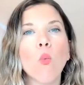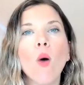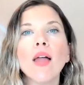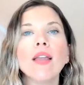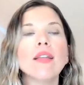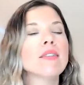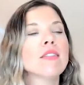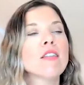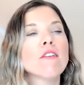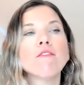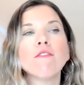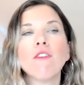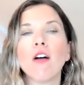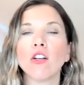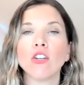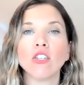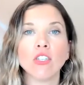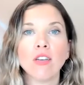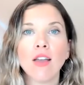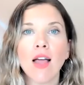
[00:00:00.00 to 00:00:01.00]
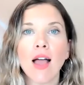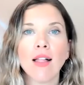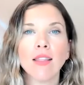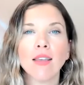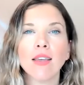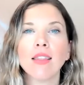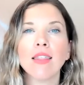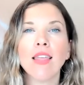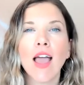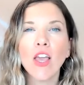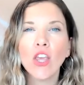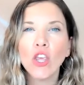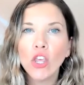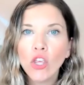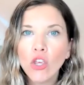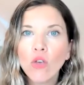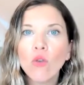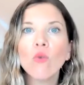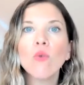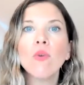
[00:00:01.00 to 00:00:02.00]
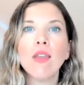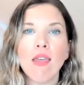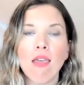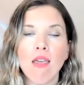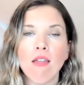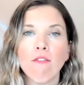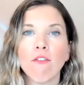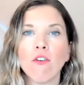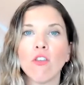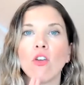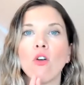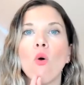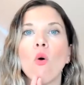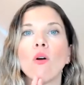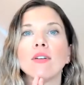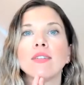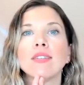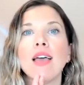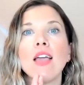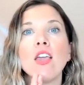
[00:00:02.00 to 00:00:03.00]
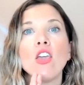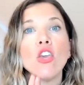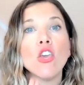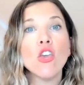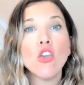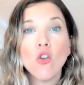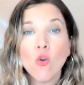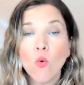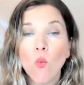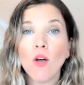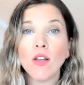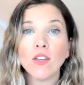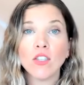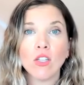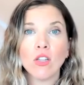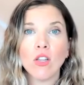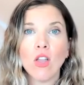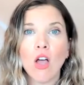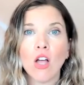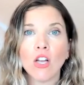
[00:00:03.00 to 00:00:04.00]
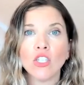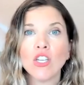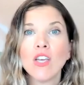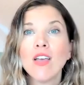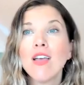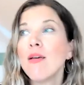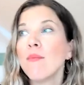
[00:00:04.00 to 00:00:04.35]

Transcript: What is the functionality that you need for the course that you want to launch?